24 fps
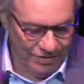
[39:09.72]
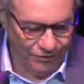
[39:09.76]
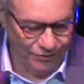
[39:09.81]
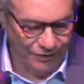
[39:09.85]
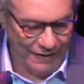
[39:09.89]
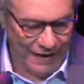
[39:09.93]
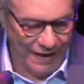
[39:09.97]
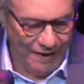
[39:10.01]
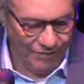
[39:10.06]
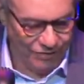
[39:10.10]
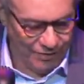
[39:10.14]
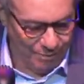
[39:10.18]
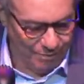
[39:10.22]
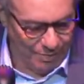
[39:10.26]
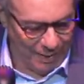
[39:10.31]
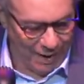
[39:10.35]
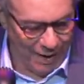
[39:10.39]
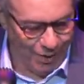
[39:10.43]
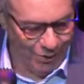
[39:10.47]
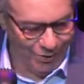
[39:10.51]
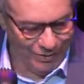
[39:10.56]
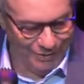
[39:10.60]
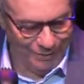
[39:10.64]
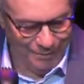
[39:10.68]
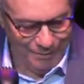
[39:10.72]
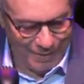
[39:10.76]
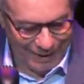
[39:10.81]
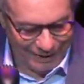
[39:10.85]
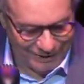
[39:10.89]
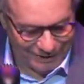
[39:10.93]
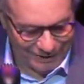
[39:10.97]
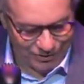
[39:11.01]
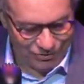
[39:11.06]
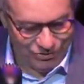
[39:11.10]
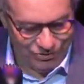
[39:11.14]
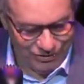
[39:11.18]
if they have the power to
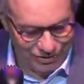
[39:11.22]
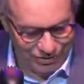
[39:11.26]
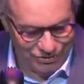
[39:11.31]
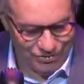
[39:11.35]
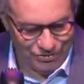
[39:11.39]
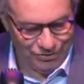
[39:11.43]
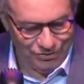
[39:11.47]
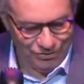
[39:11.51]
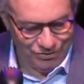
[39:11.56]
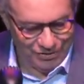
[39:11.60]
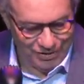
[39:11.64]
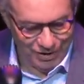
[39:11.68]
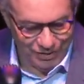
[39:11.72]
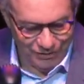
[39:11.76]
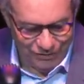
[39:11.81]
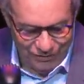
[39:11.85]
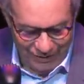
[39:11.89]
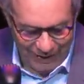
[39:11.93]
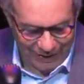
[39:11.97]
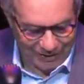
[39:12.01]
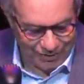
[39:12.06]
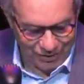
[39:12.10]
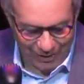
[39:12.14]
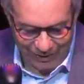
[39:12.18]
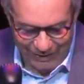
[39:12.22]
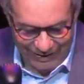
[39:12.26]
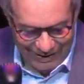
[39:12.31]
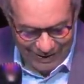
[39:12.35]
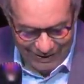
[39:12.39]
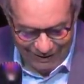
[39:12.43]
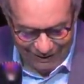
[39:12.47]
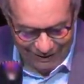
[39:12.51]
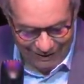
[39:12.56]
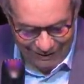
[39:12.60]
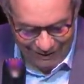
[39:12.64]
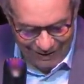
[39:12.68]
make decisions that affect our
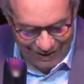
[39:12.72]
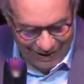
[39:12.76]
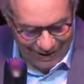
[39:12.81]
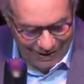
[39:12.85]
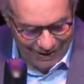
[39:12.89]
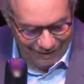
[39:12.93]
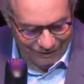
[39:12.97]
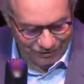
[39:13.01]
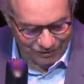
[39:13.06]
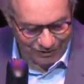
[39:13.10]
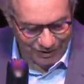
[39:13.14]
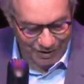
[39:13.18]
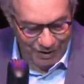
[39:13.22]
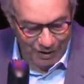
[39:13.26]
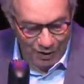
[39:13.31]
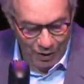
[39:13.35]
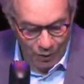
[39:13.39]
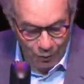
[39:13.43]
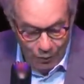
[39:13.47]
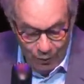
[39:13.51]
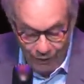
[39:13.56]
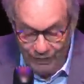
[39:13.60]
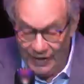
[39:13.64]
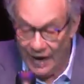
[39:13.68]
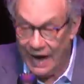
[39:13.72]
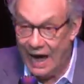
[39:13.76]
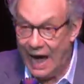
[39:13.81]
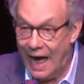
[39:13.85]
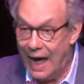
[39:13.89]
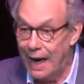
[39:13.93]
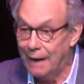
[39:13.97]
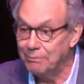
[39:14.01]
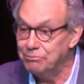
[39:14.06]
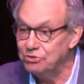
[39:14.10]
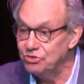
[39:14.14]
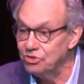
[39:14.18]
daily lives when they
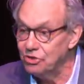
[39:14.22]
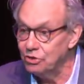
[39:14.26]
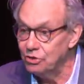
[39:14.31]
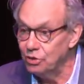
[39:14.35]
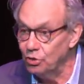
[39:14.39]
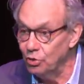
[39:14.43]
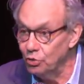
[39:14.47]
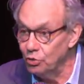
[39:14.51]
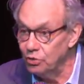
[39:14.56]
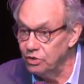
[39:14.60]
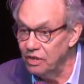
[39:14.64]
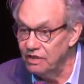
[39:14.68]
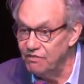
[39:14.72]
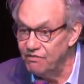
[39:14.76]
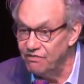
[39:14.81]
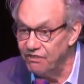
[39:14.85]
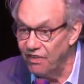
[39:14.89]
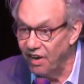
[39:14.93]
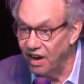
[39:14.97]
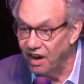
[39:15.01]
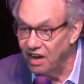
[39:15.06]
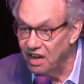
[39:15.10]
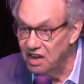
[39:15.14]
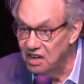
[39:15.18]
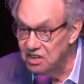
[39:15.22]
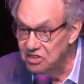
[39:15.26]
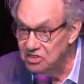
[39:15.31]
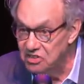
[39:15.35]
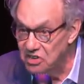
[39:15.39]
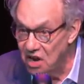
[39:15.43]
absolutely fucking